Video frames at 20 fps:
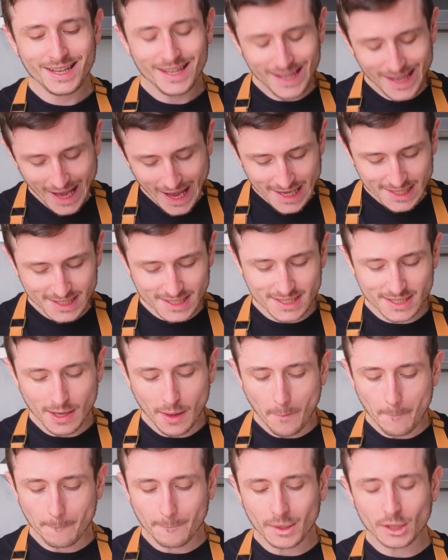Yes,
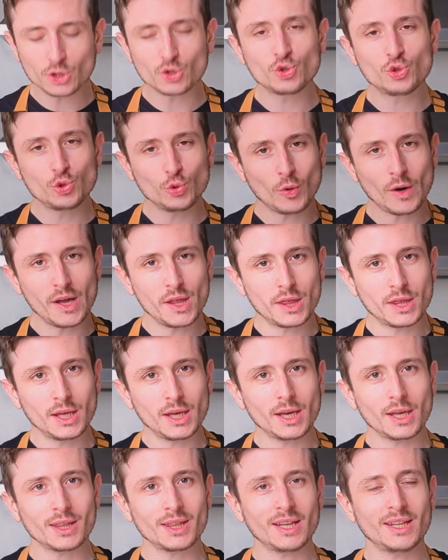but do I
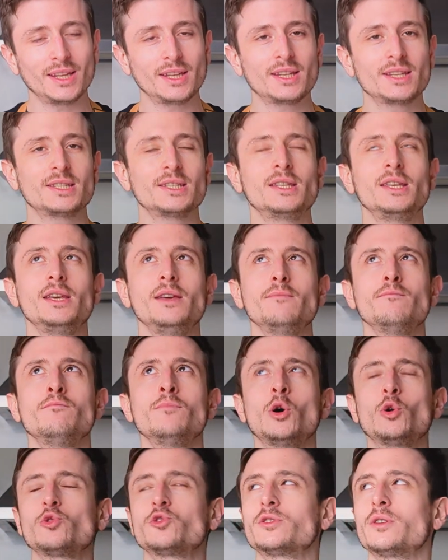think that it is the
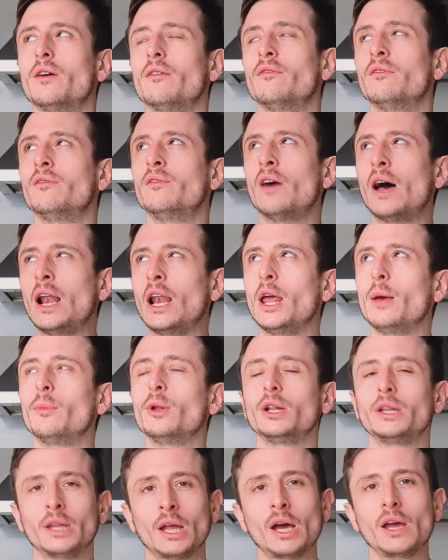most valuable
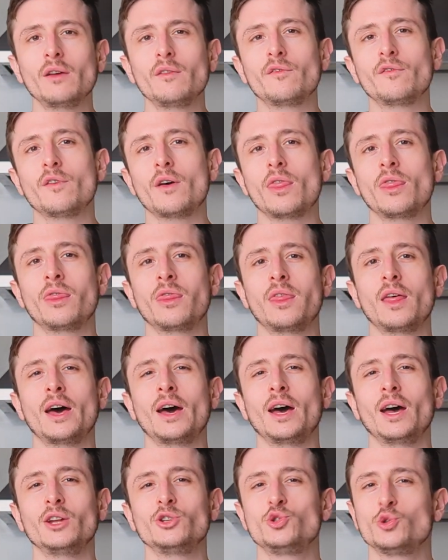knife
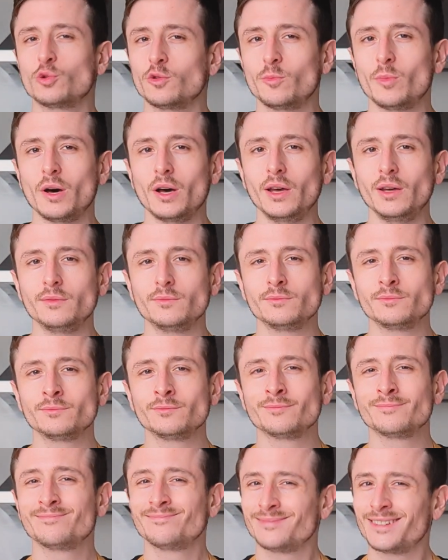that you could buy?
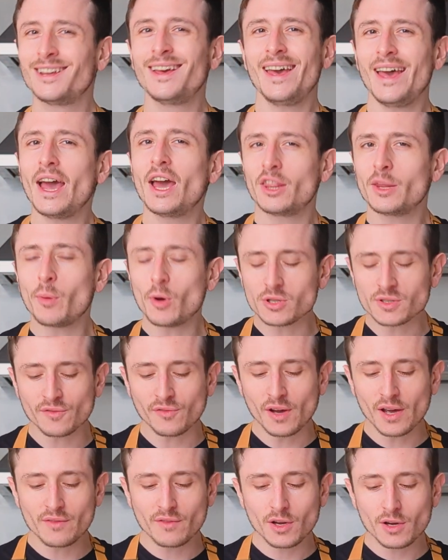In the past
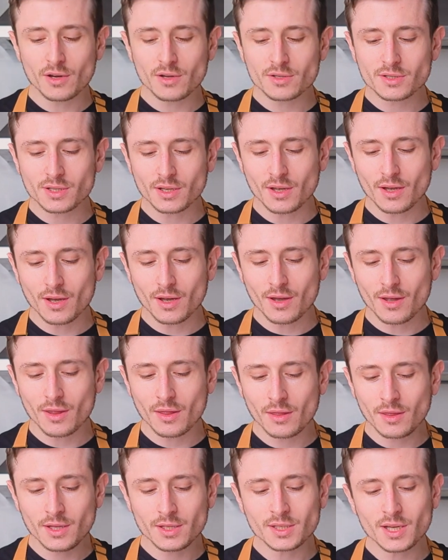5 years,
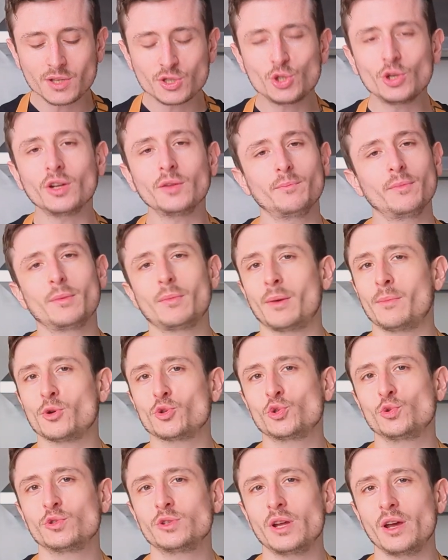this has not been my most
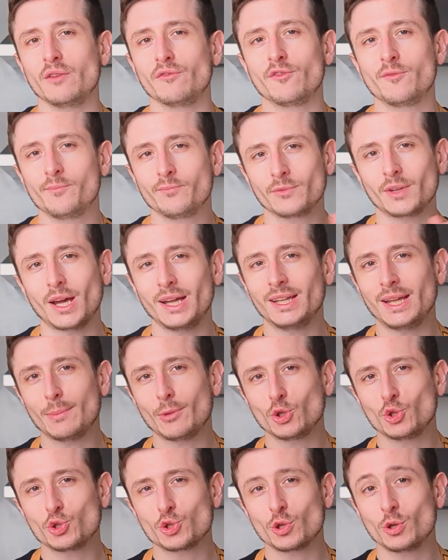used knife, and I'm
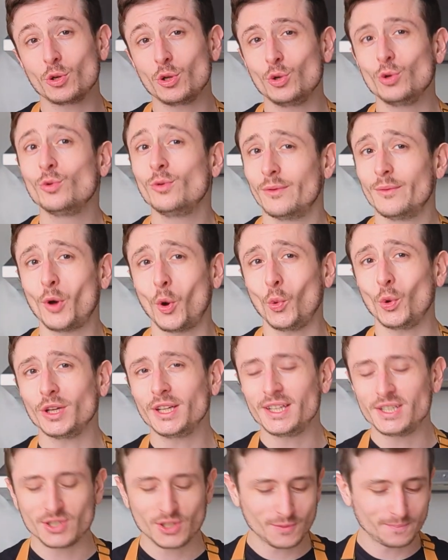going to show you what
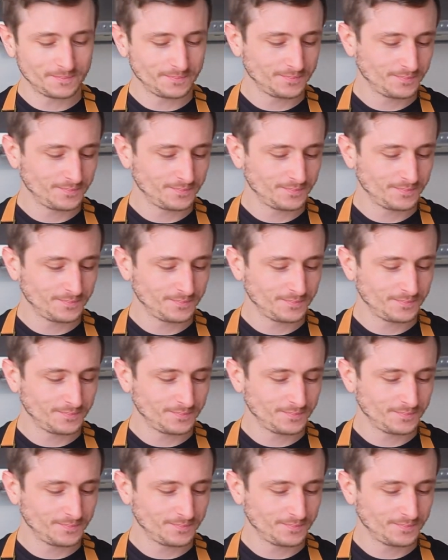is.